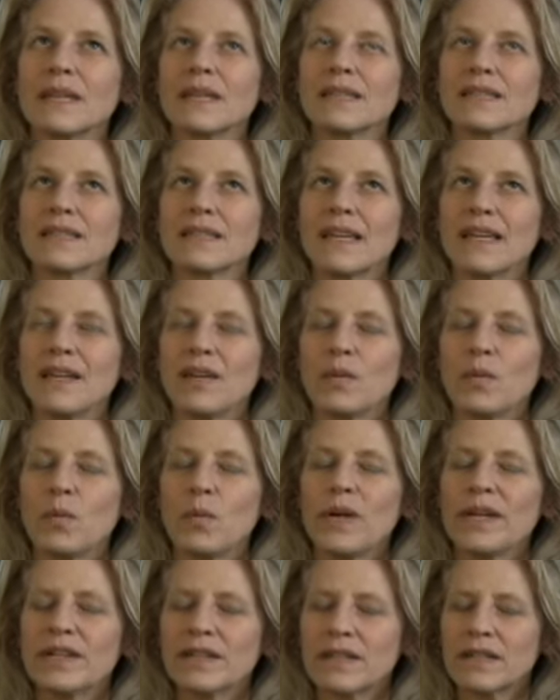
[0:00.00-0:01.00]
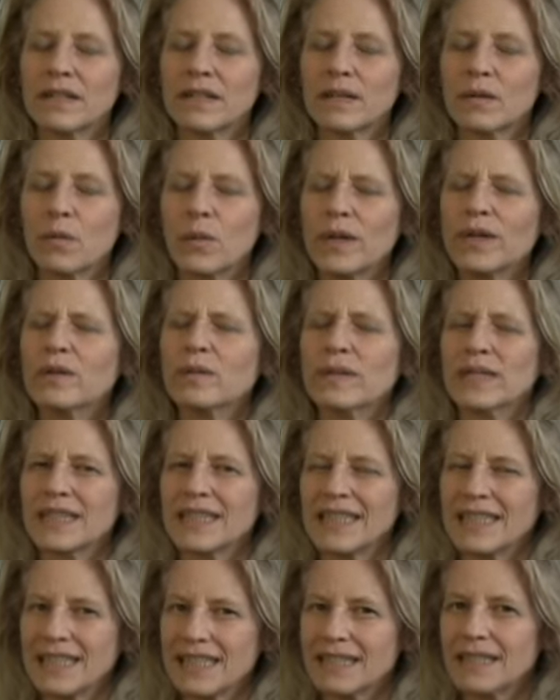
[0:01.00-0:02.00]
say, where
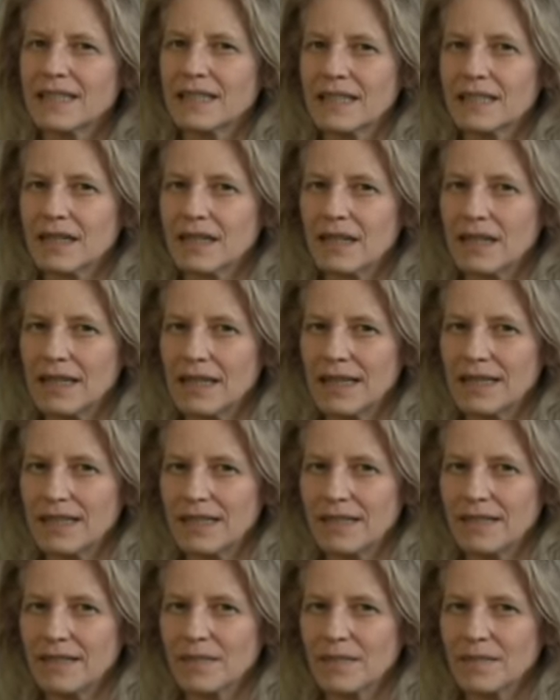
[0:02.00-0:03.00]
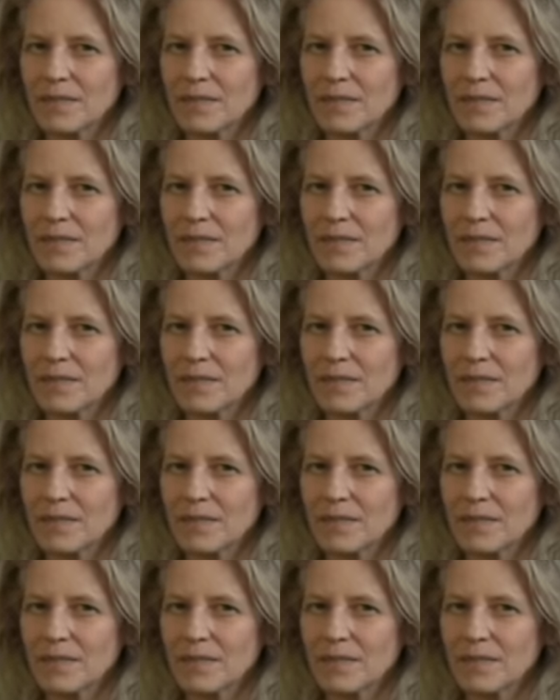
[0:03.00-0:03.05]
really is this all headed?